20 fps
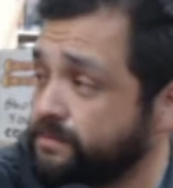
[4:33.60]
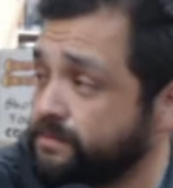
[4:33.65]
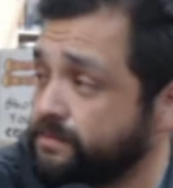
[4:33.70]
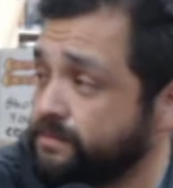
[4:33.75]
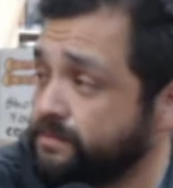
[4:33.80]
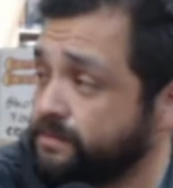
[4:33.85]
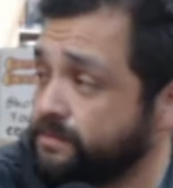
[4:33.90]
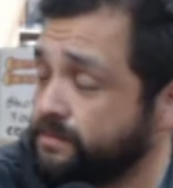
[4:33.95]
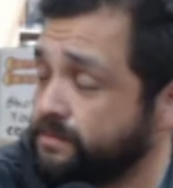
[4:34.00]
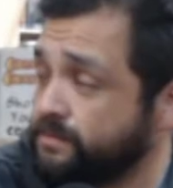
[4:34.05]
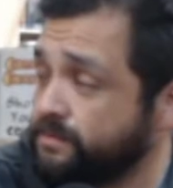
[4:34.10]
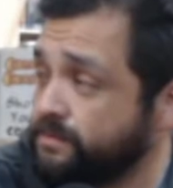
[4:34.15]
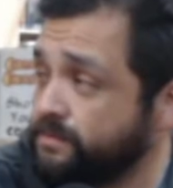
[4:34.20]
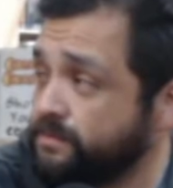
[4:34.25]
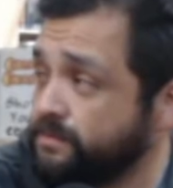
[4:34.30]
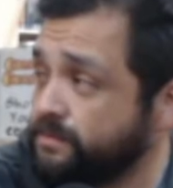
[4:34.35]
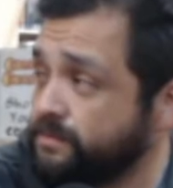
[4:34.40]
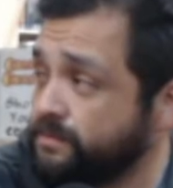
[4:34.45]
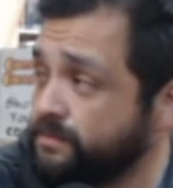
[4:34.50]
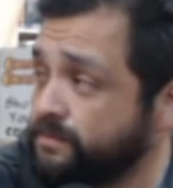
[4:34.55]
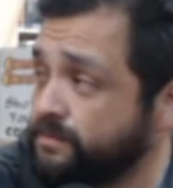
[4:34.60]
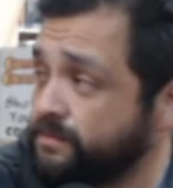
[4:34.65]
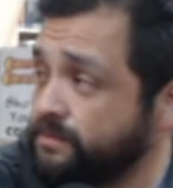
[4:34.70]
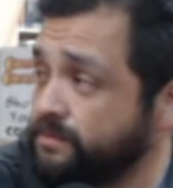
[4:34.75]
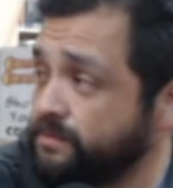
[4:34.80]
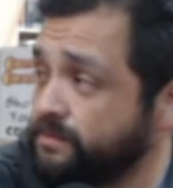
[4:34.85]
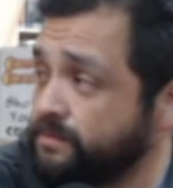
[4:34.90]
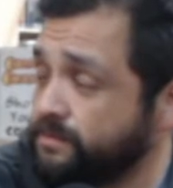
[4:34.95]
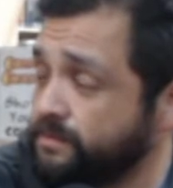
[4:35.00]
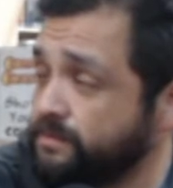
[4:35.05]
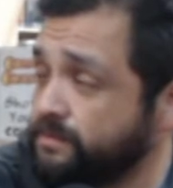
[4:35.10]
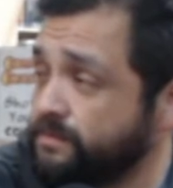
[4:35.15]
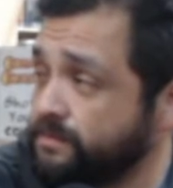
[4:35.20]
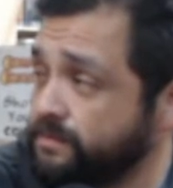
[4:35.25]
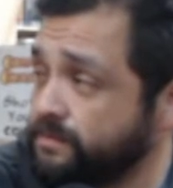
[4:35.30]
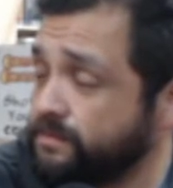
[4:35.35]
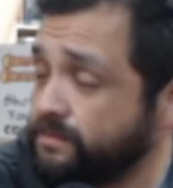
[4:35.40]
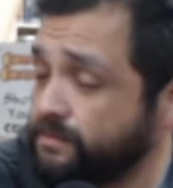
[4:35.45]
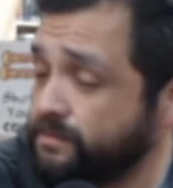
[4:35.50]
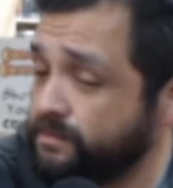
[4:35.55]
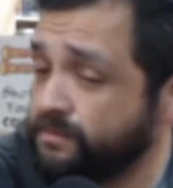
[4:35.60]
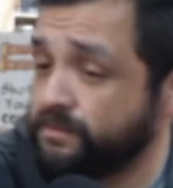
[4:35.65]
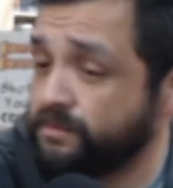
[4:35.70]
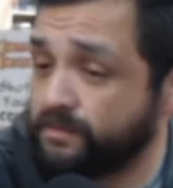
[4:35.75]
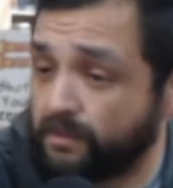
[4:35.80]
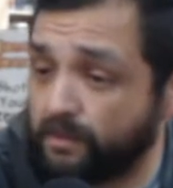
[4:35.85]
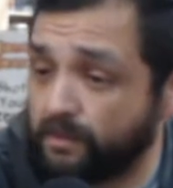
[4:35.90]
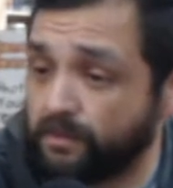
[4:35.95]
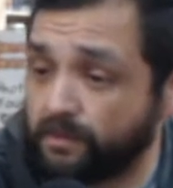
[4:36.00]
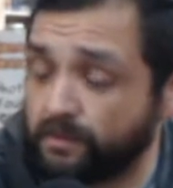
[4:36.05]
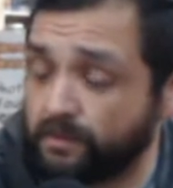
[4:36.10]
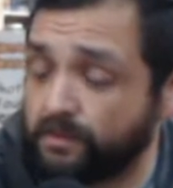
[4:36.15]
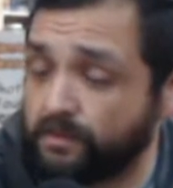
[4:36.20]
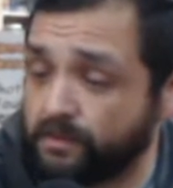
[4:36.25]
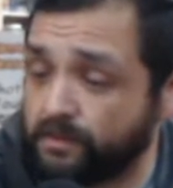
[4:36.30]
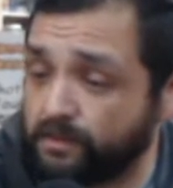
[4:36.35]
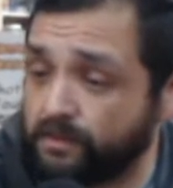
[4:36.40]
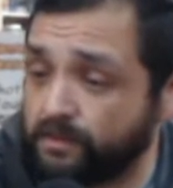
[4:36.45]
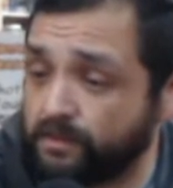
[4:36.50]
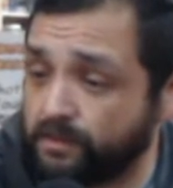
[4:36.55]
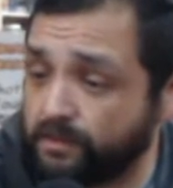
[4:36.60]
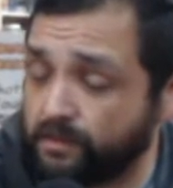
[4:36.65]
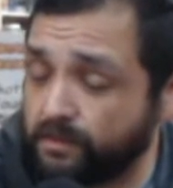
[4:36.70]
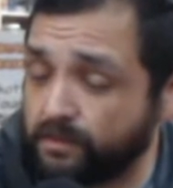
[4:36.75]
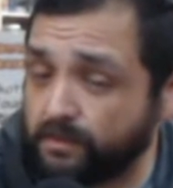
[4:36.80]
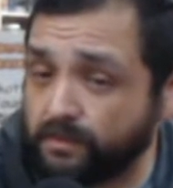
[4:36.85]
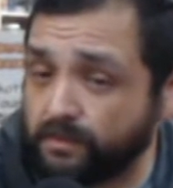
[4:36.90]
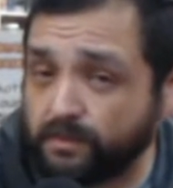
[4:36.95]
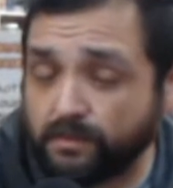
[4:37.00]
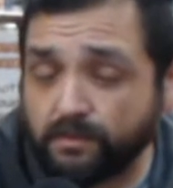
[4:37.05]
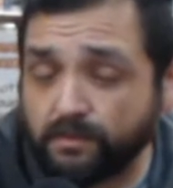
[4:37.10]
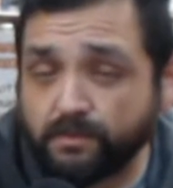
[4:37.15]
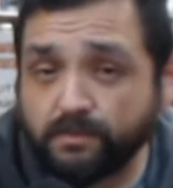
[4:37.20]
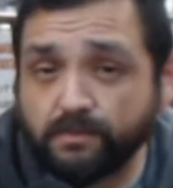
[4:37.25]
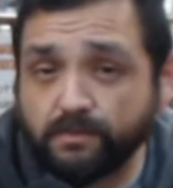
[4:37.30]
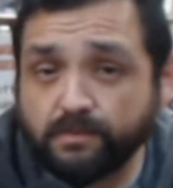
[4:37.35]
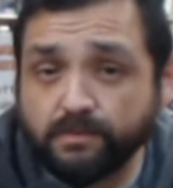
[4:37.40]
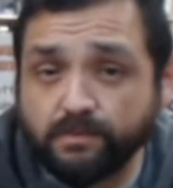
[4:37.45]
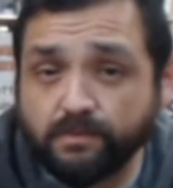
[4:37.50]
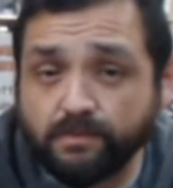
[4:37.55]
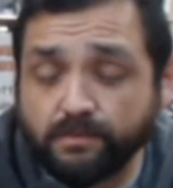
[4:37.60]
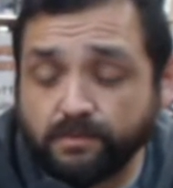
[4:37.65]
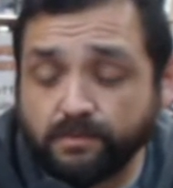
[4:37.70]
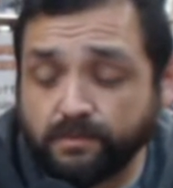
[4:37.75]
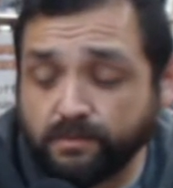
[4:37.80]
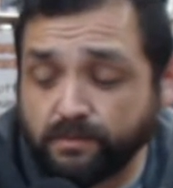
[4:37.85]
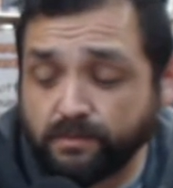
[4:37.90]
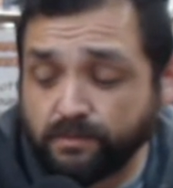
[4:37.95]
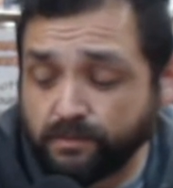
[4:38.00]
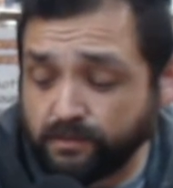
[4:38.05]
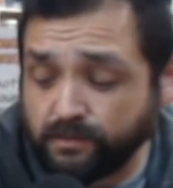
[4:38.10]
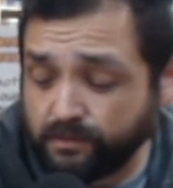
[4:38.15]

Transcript: (silent)